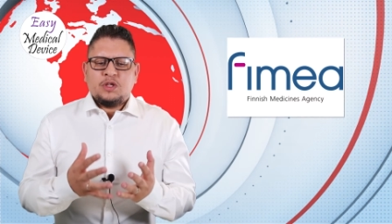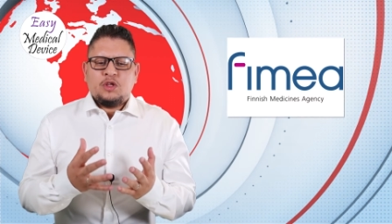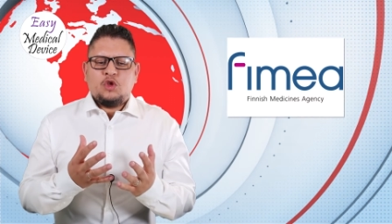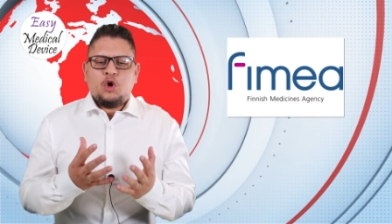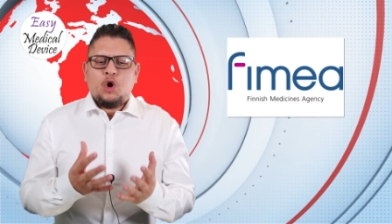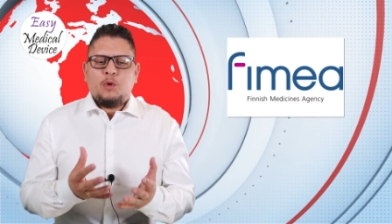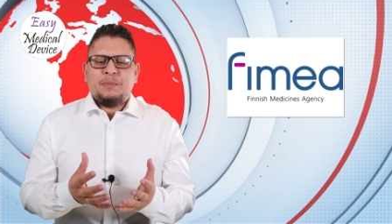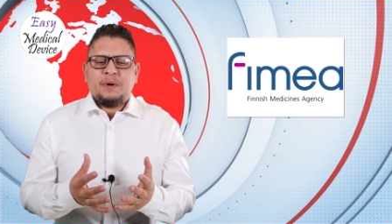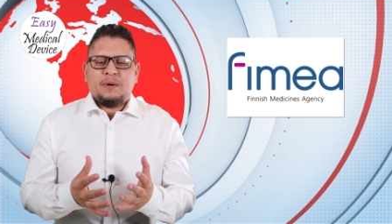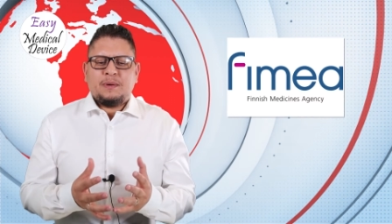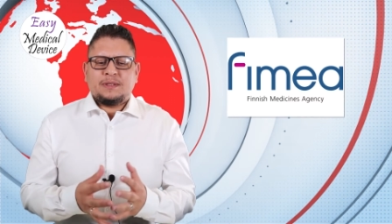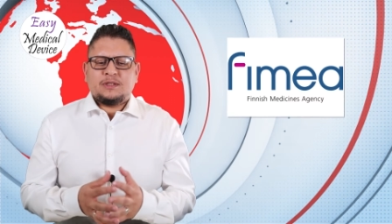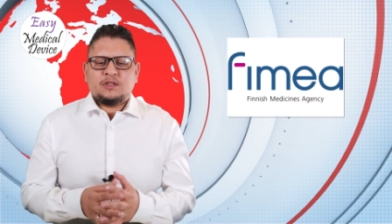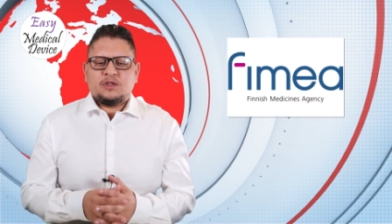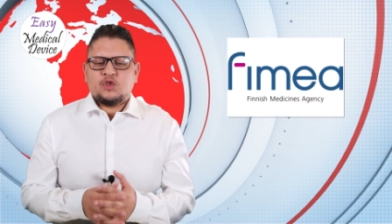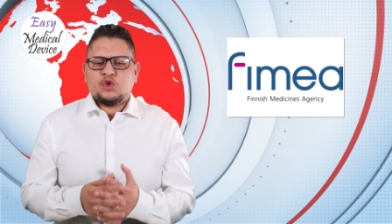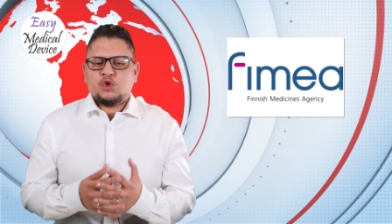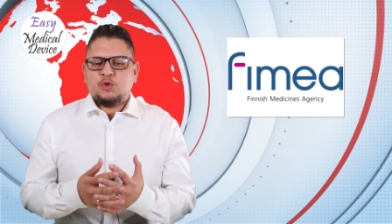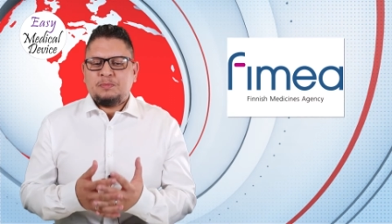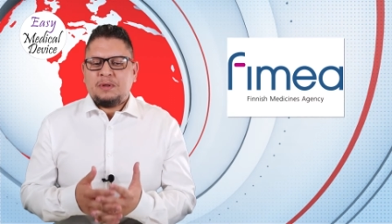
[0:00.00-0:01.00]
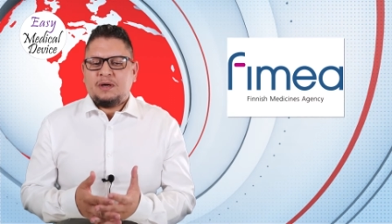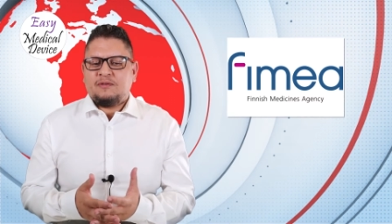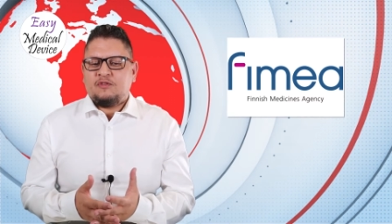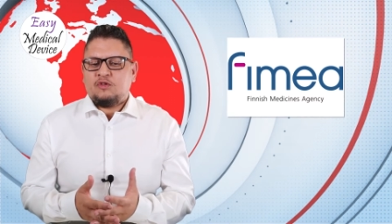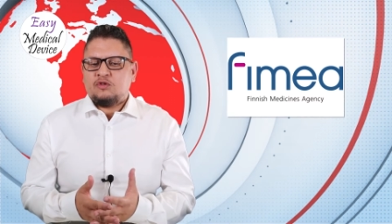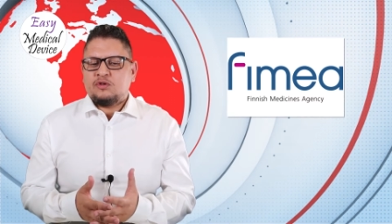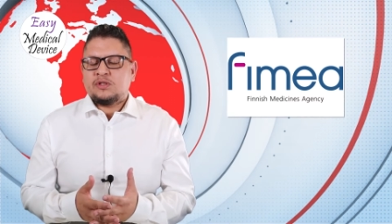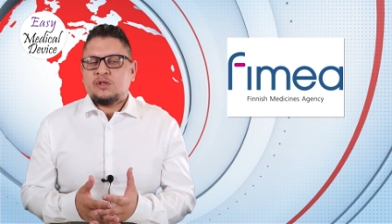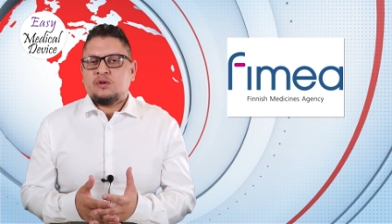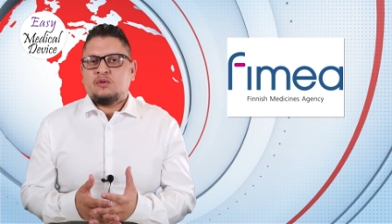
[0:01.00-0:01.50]
the operator
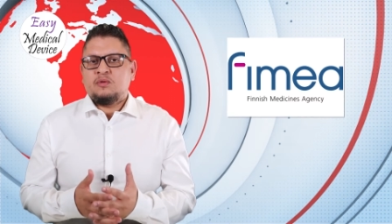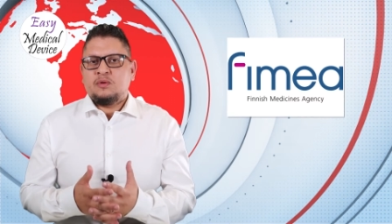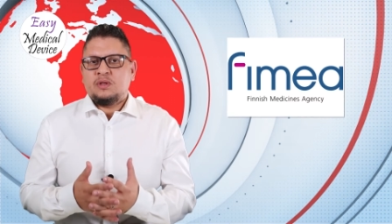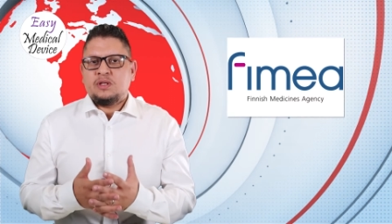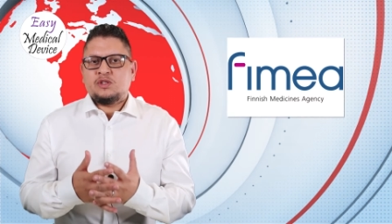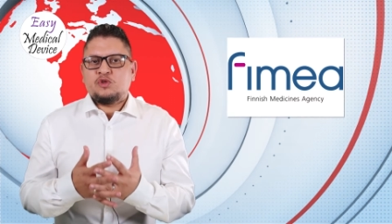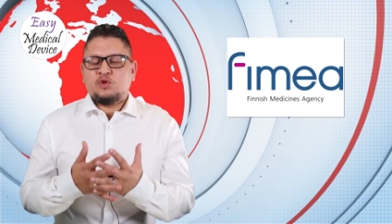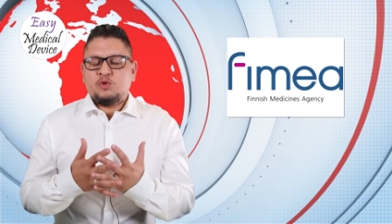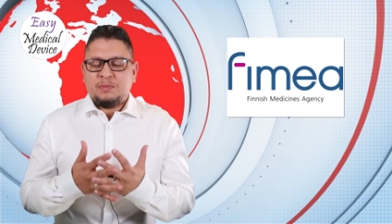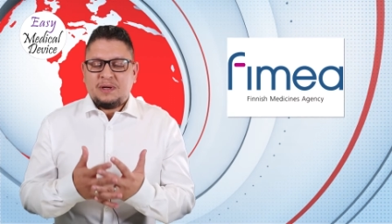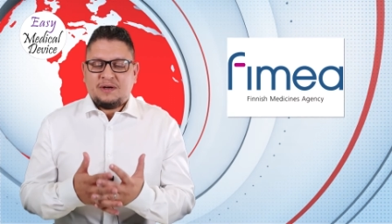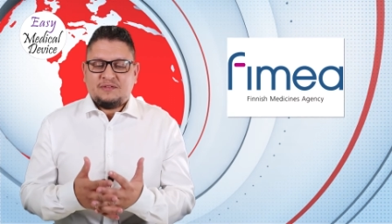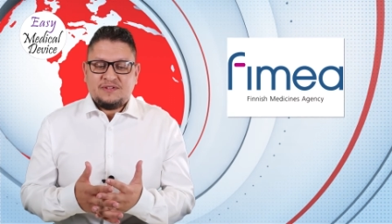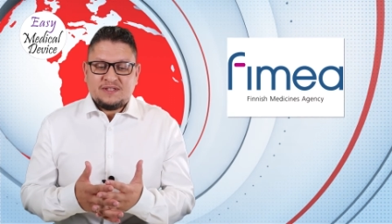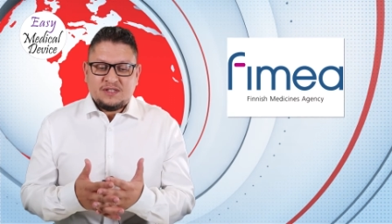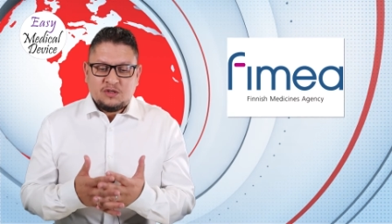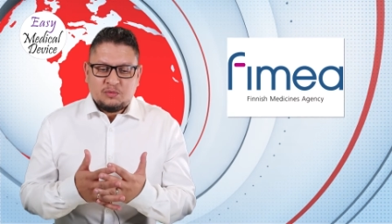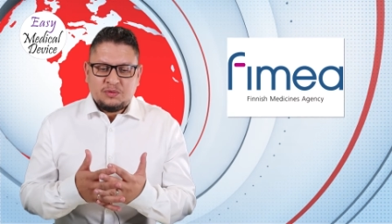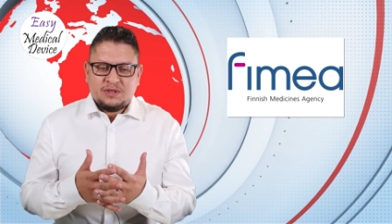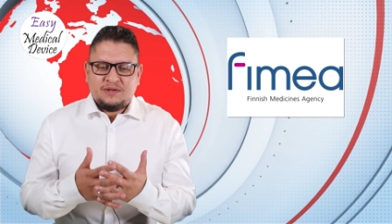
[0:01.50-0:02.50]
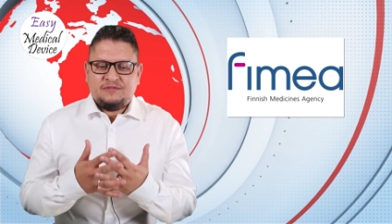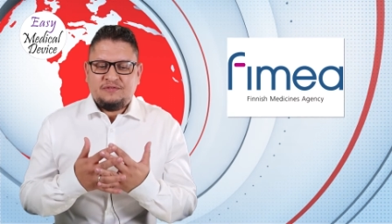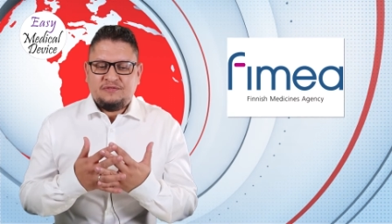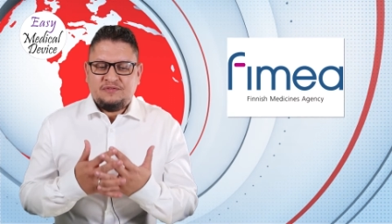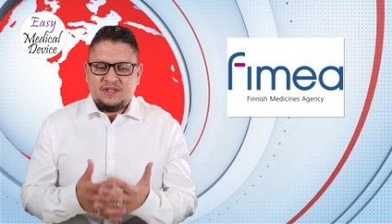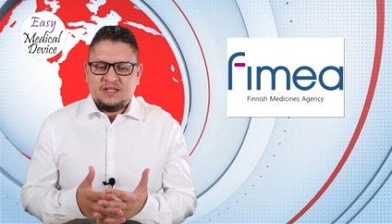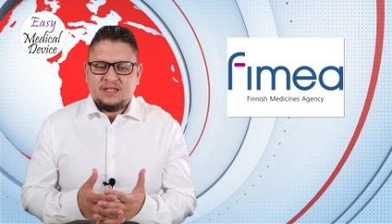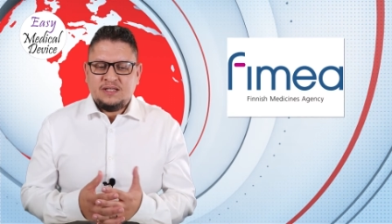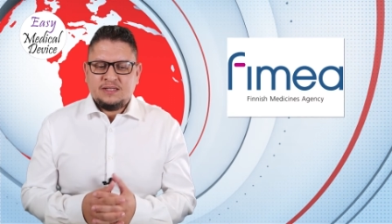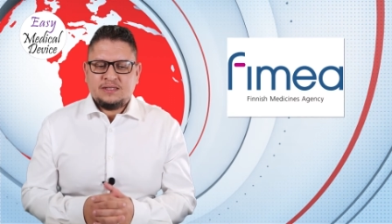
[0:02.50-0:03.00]
supervisory, supervisory
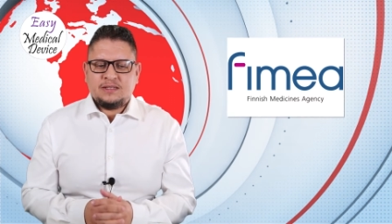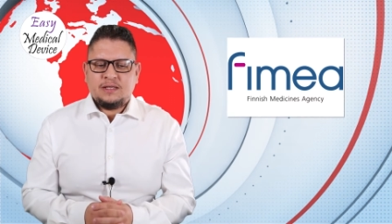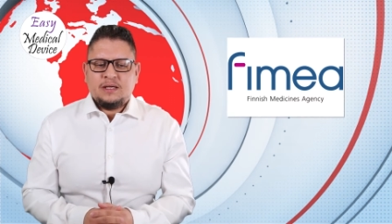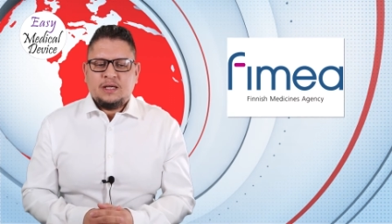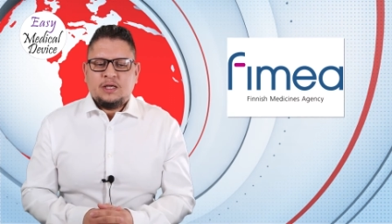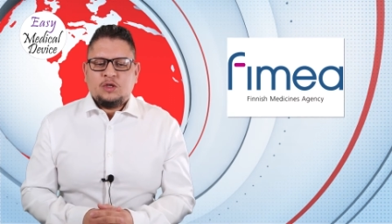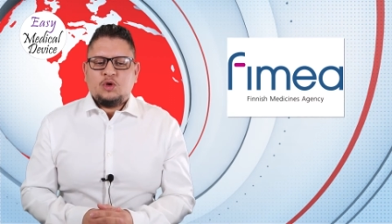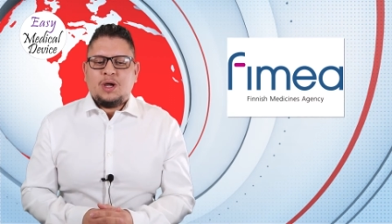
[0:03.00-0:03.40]
fees.